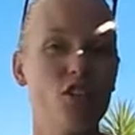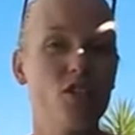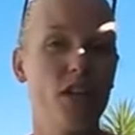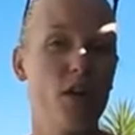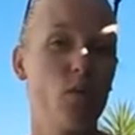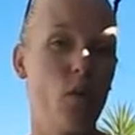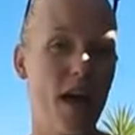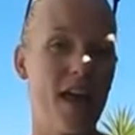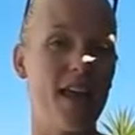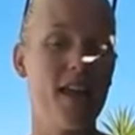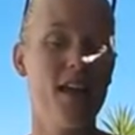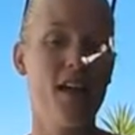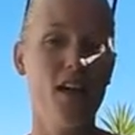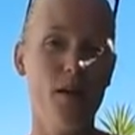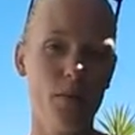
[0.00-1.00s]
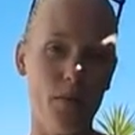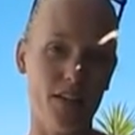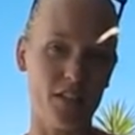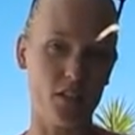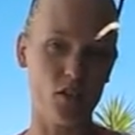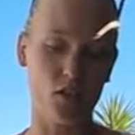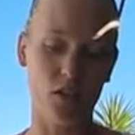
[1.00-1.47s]
straight away but
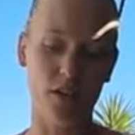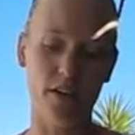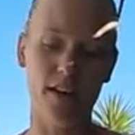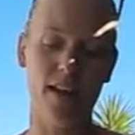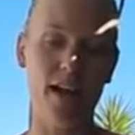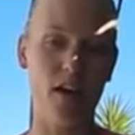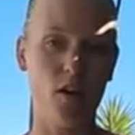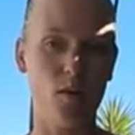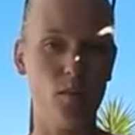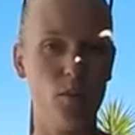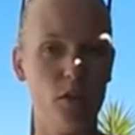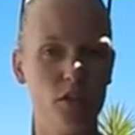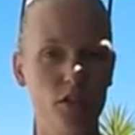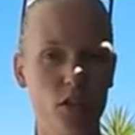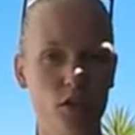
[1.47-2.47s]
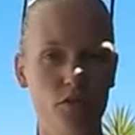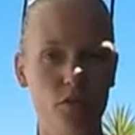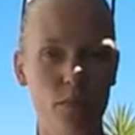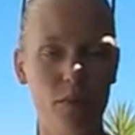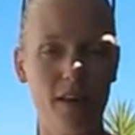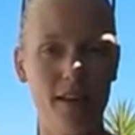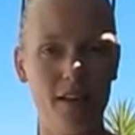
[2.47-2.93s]
it's not going to help to
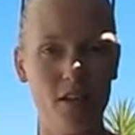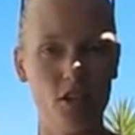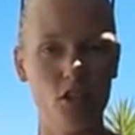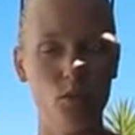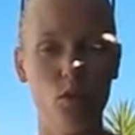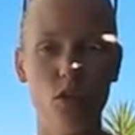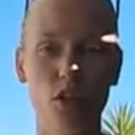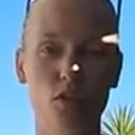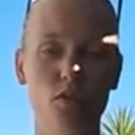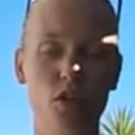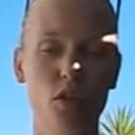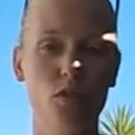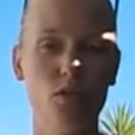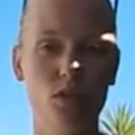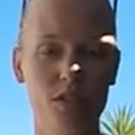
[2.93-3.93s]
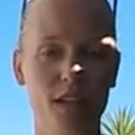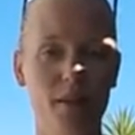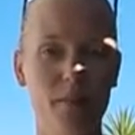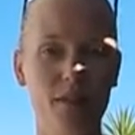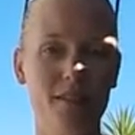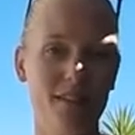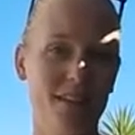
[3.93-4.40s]
replenish what you've used up
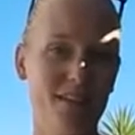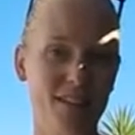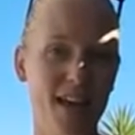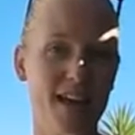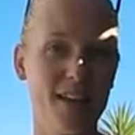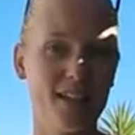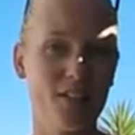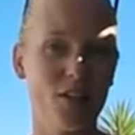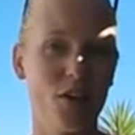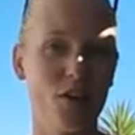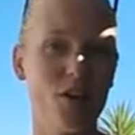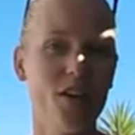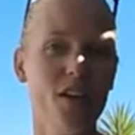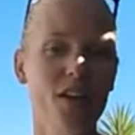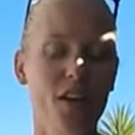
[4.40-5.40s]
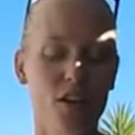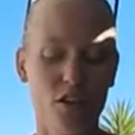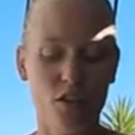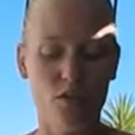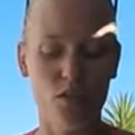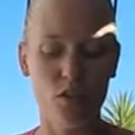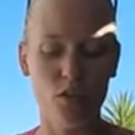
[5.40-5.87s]
in that day. So
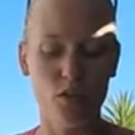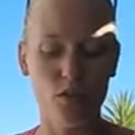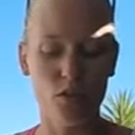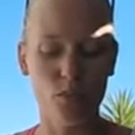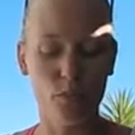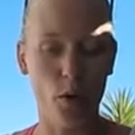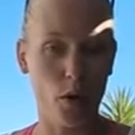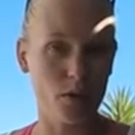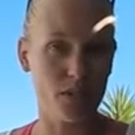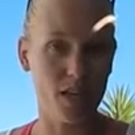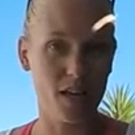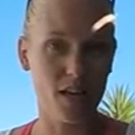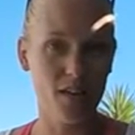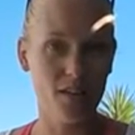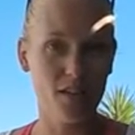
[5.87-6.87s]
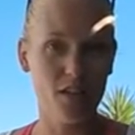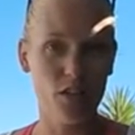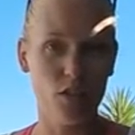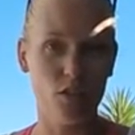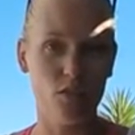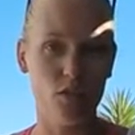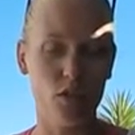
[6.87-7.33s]
you've used protein,
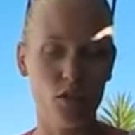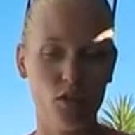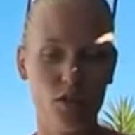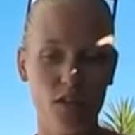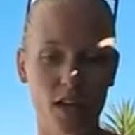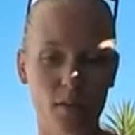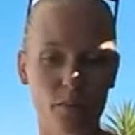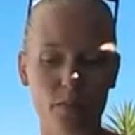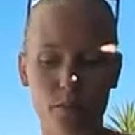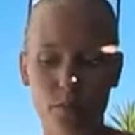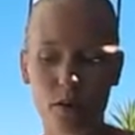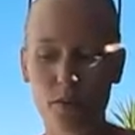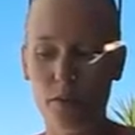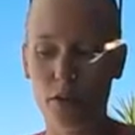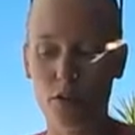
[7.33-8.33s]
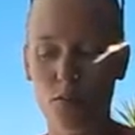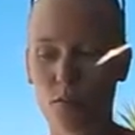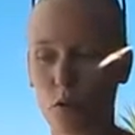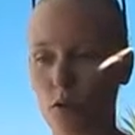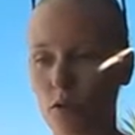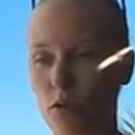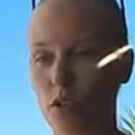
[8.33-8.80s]
you've used up pretty much
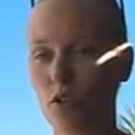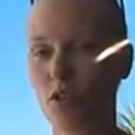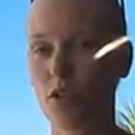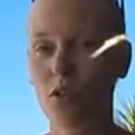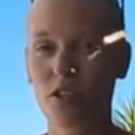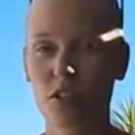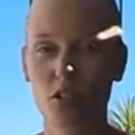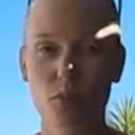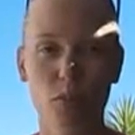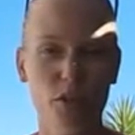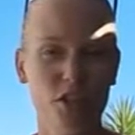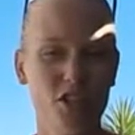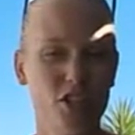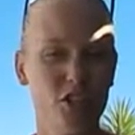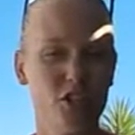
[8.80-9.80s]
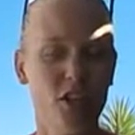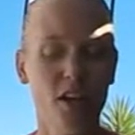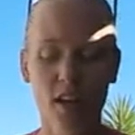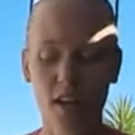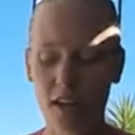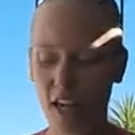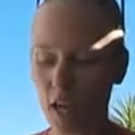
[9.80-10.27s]
most nutrients in your body to
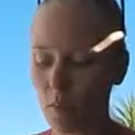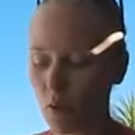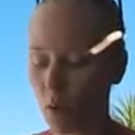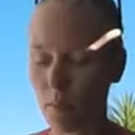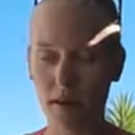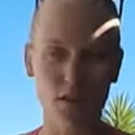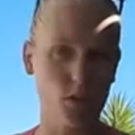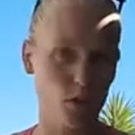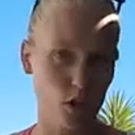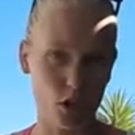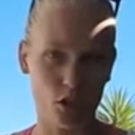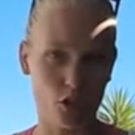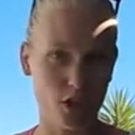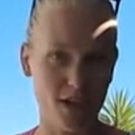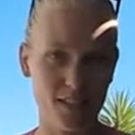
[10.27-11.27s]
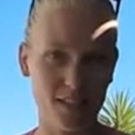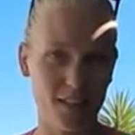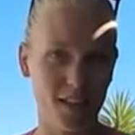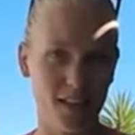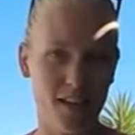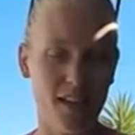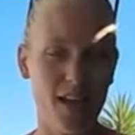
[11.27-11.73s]
keep your muscles
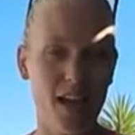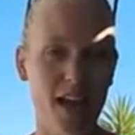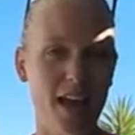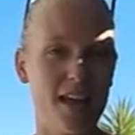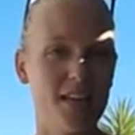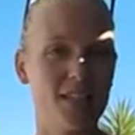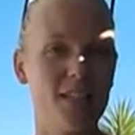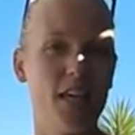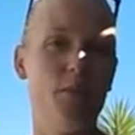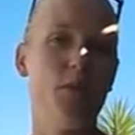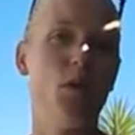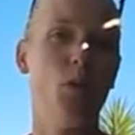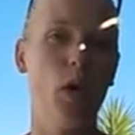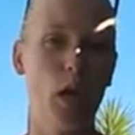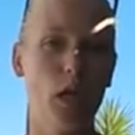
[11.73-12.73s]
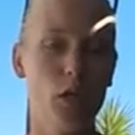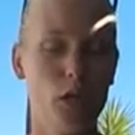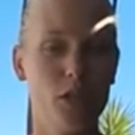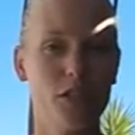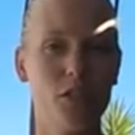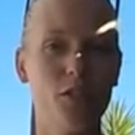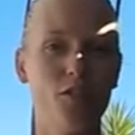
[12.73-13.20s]
contracting and keep you
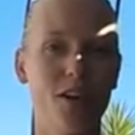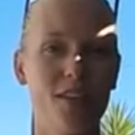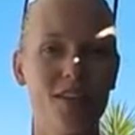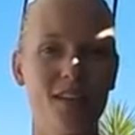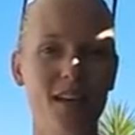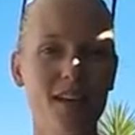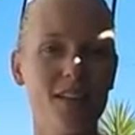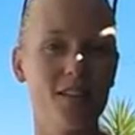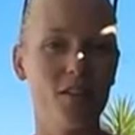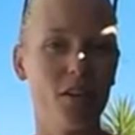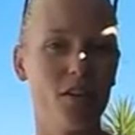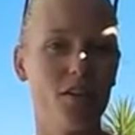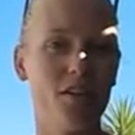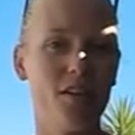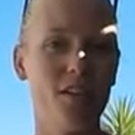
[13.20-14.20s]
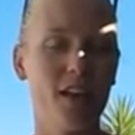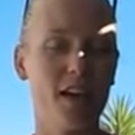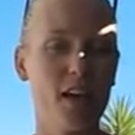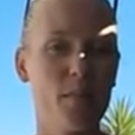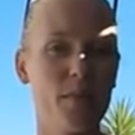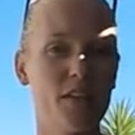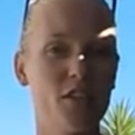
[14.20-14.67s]
alert throughout the day. So,
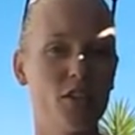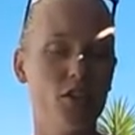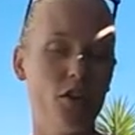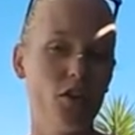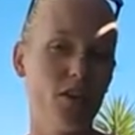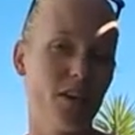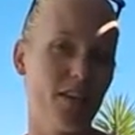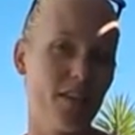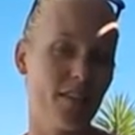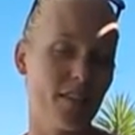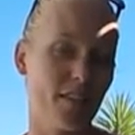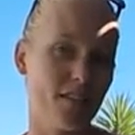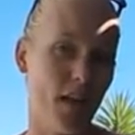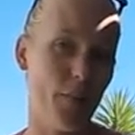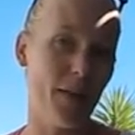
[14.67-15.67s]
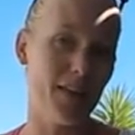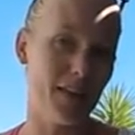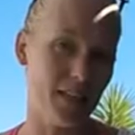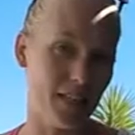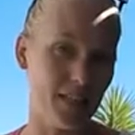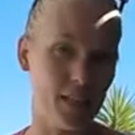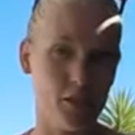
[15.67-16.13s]
like I mentioned earlier, things like
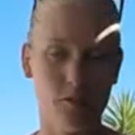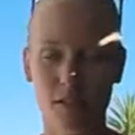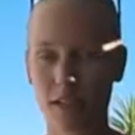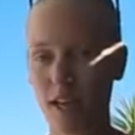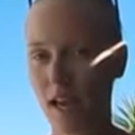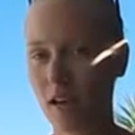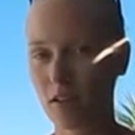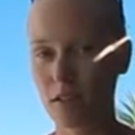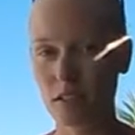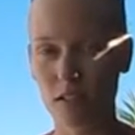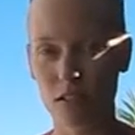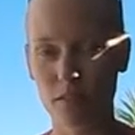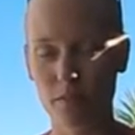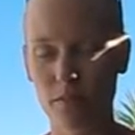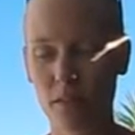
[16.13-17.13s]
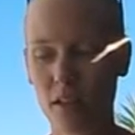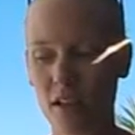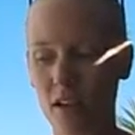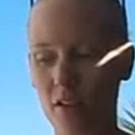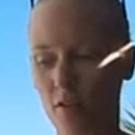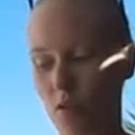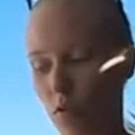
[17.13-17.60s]
magnesium and calcium
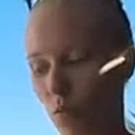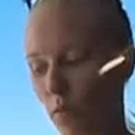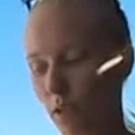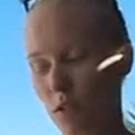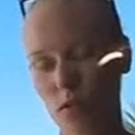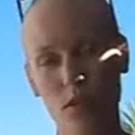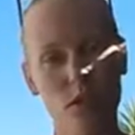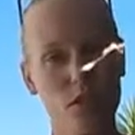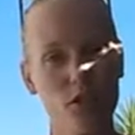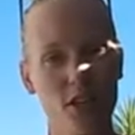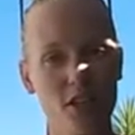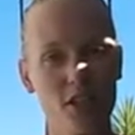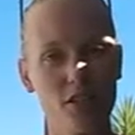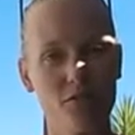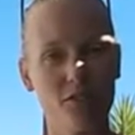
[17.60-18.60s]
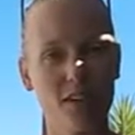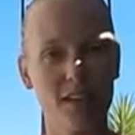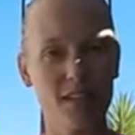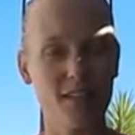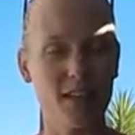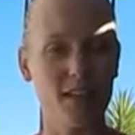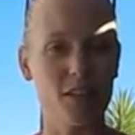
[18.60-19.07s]
for muscle contraction and
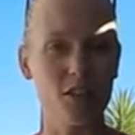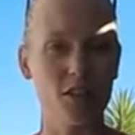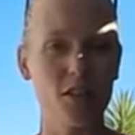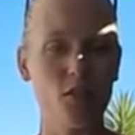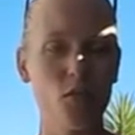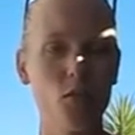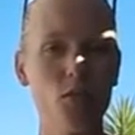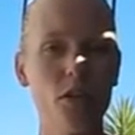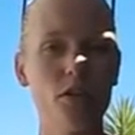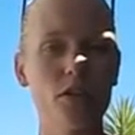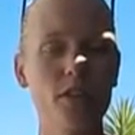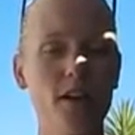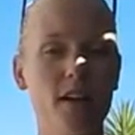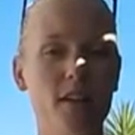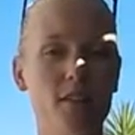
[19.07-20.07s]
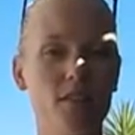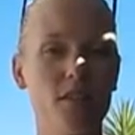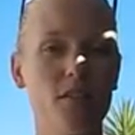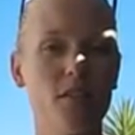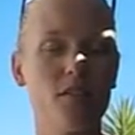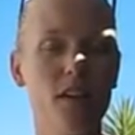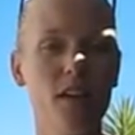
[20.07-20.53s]
relaxation, all those kinds
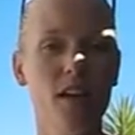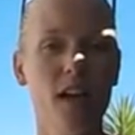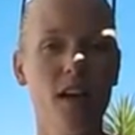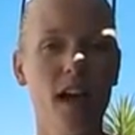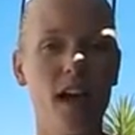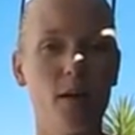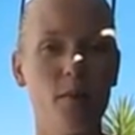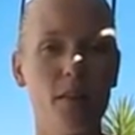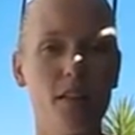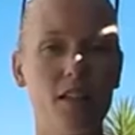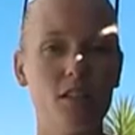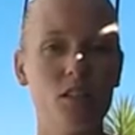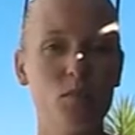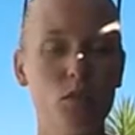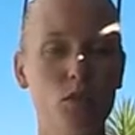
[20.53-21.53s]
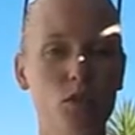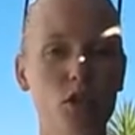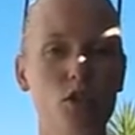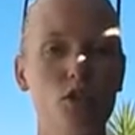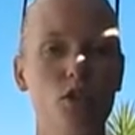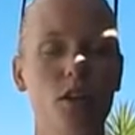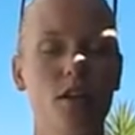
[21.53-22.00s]
of um, small
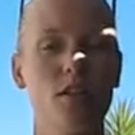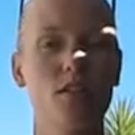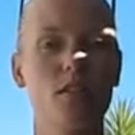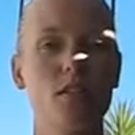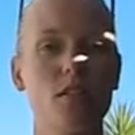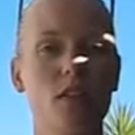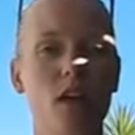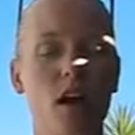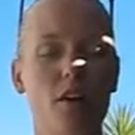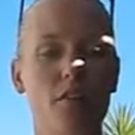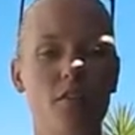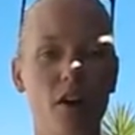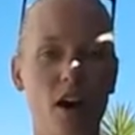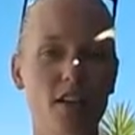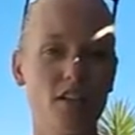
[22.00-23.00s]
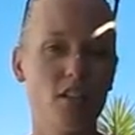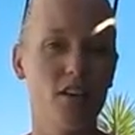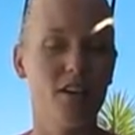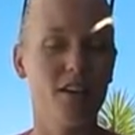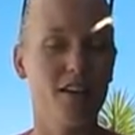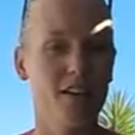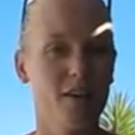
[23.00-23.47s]
nutrients are vital
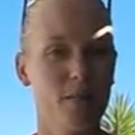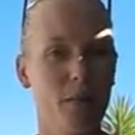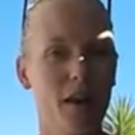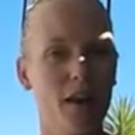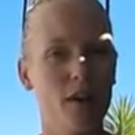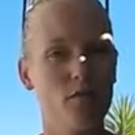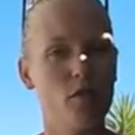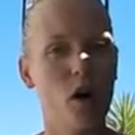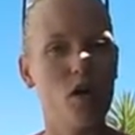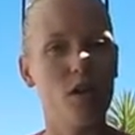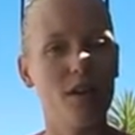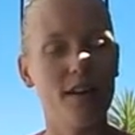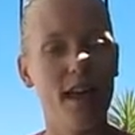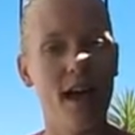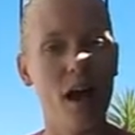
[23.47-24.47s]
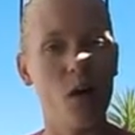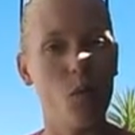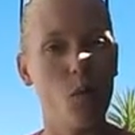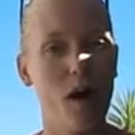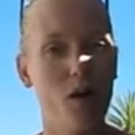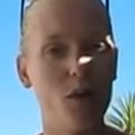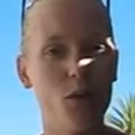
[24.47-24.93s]
and are going to play a role in how
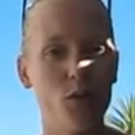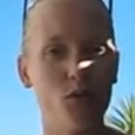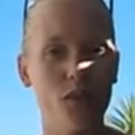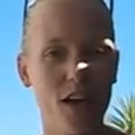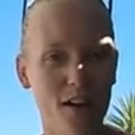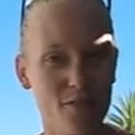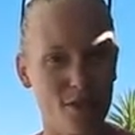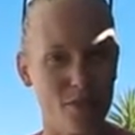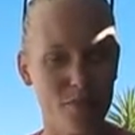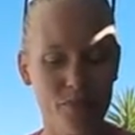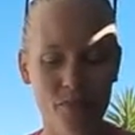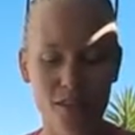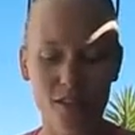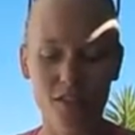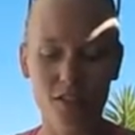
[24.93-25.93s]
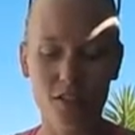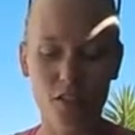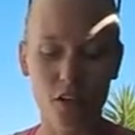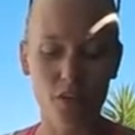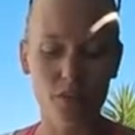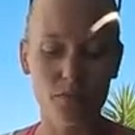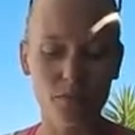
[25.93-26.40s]
well you recover.
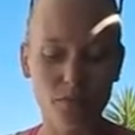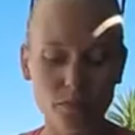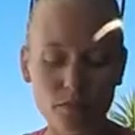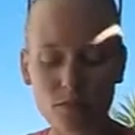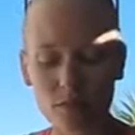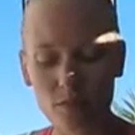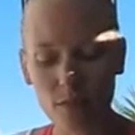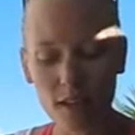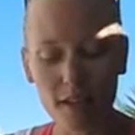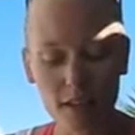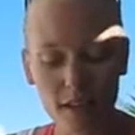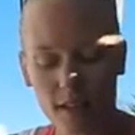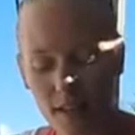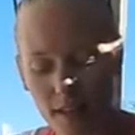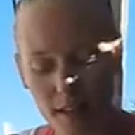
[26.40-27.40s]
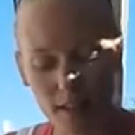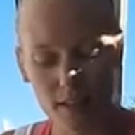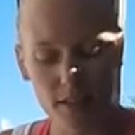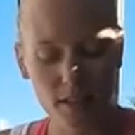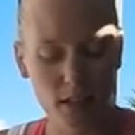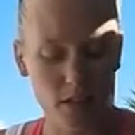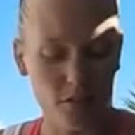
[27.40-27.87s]
So, in here,
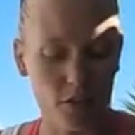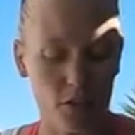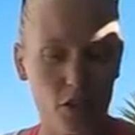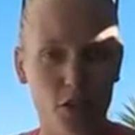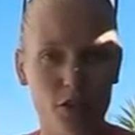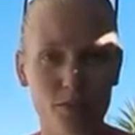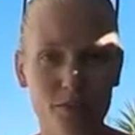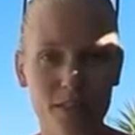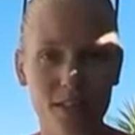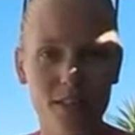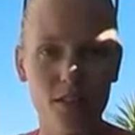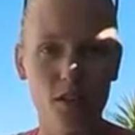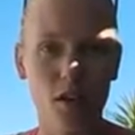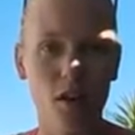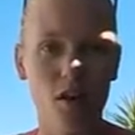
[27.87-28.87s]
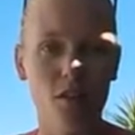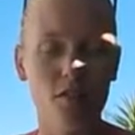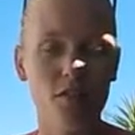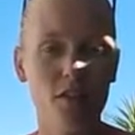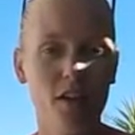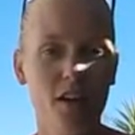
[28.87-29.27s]
I've got a good mix of